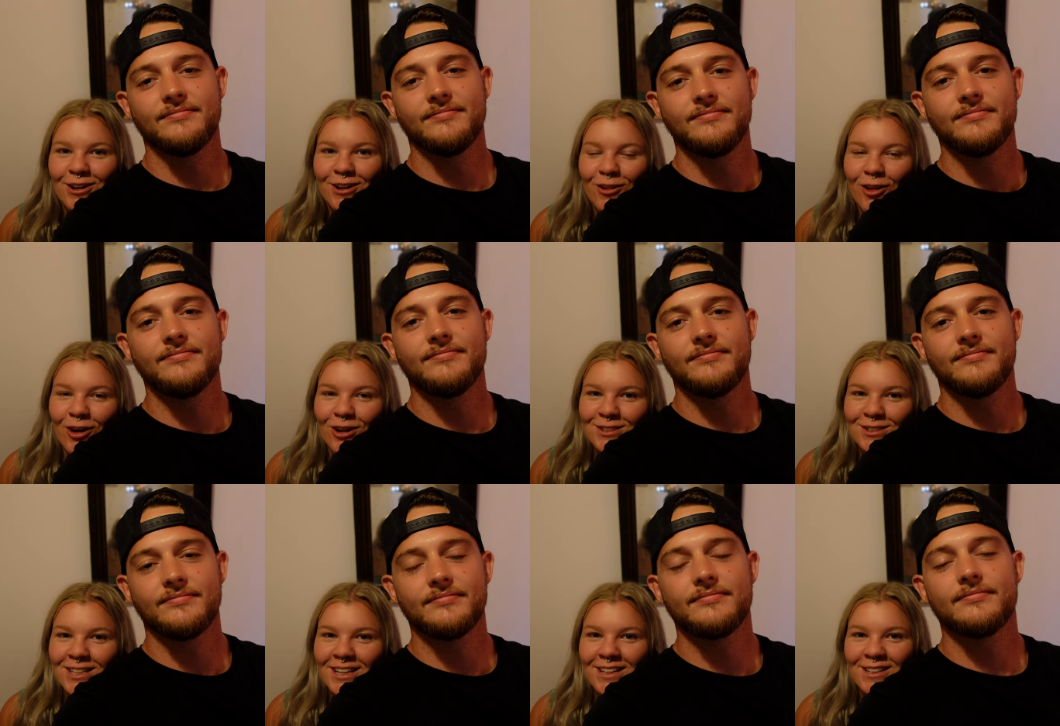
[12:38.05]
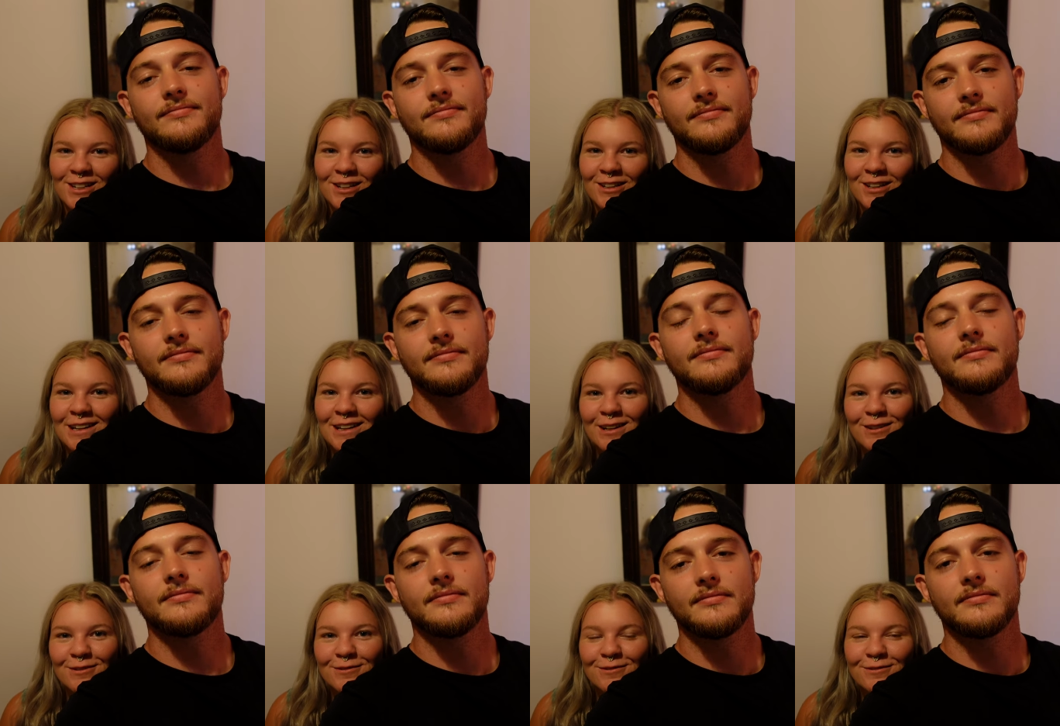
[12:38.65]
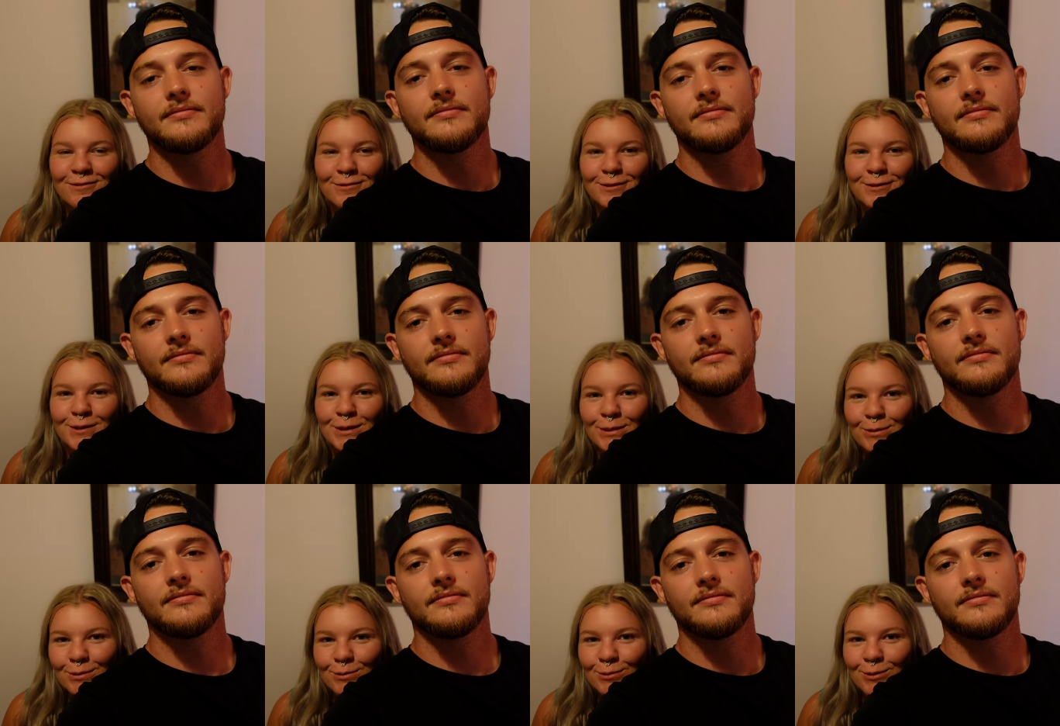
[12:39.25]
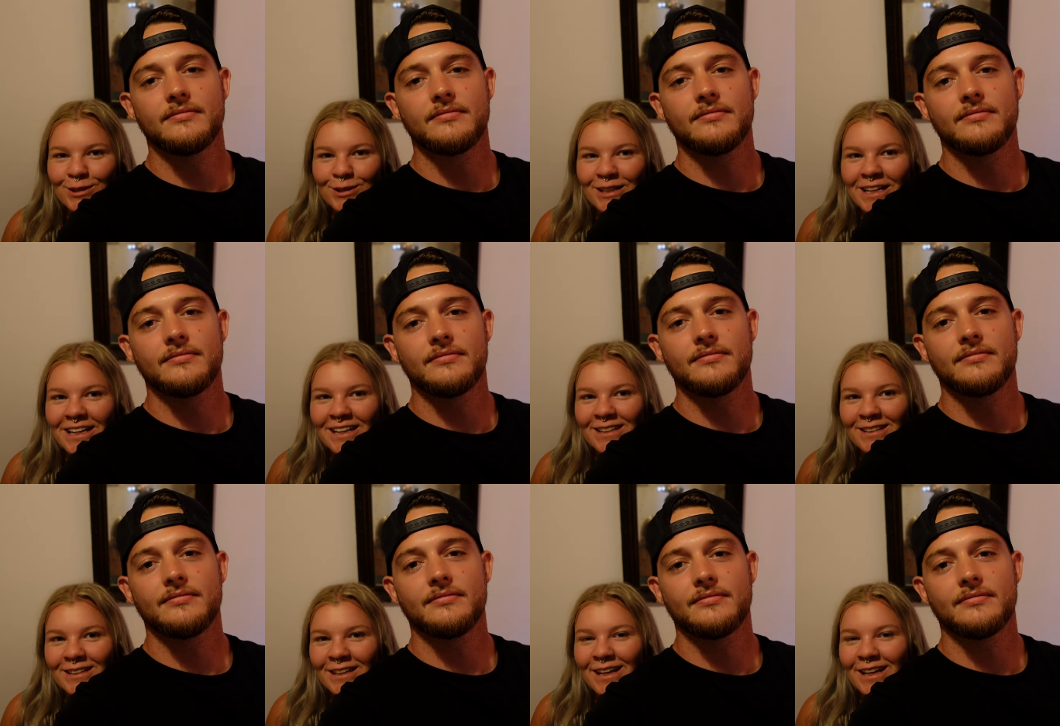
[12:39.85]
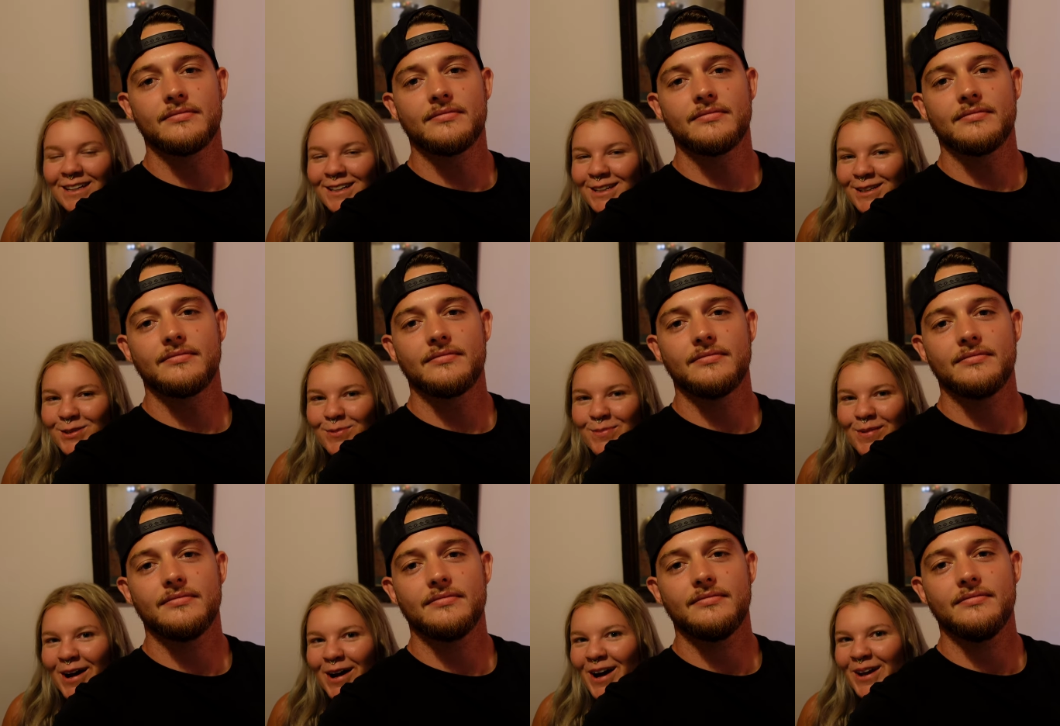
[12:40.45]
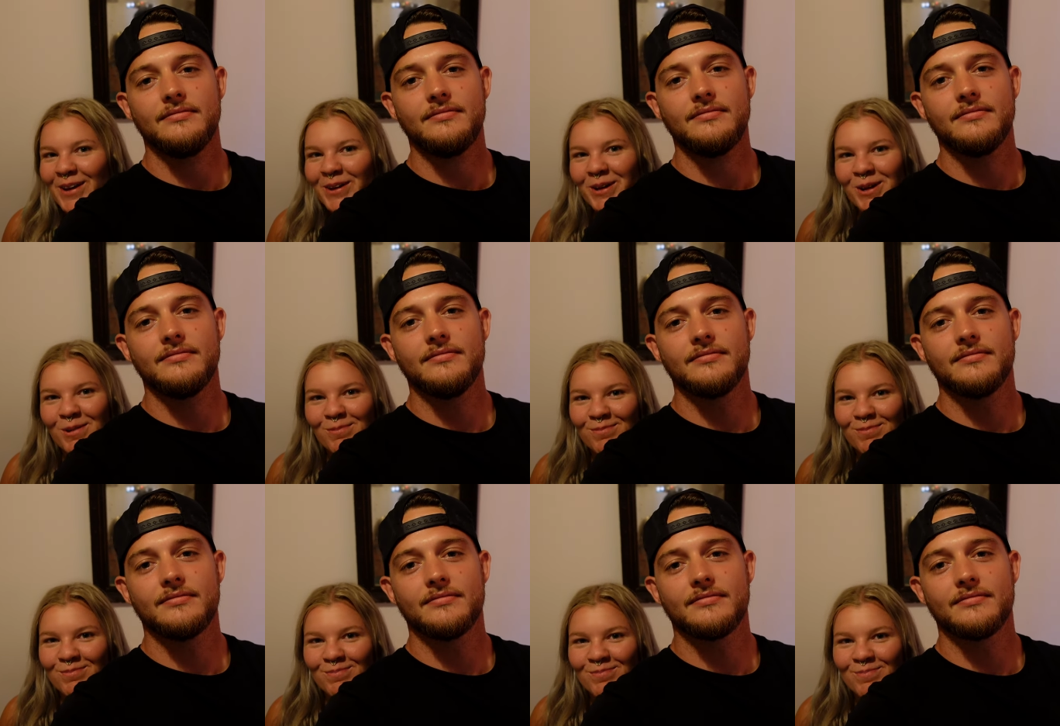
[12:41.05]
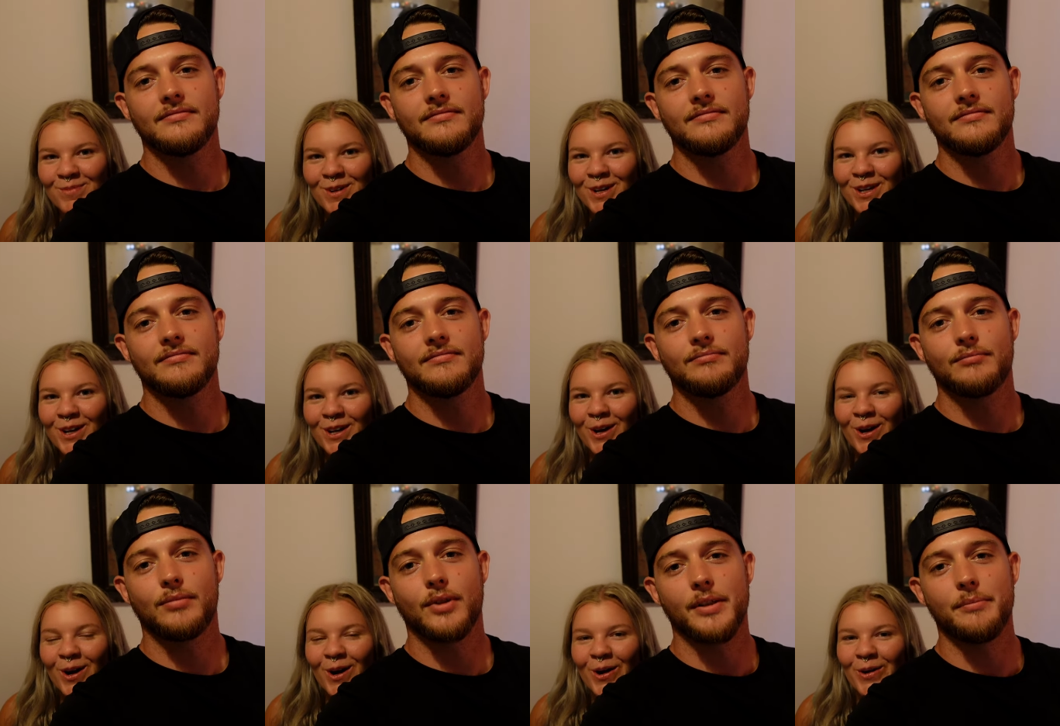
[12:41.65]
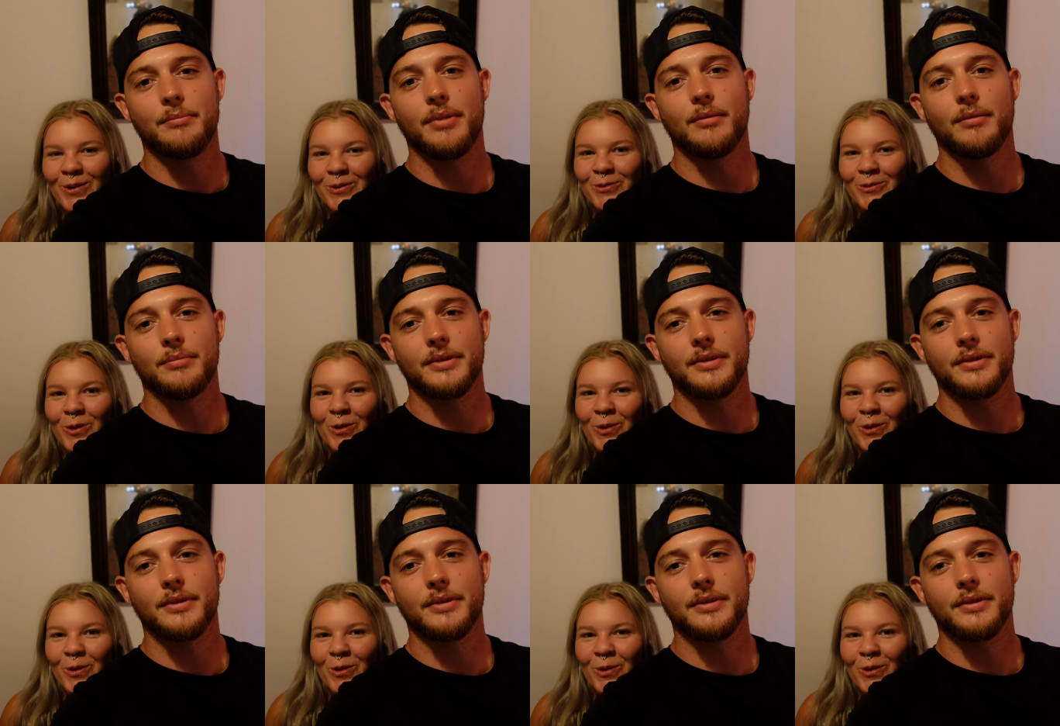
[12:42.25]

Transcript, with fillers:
Speaker 1: alongside a cliff with like a lake at the bottom pretty on bumpy.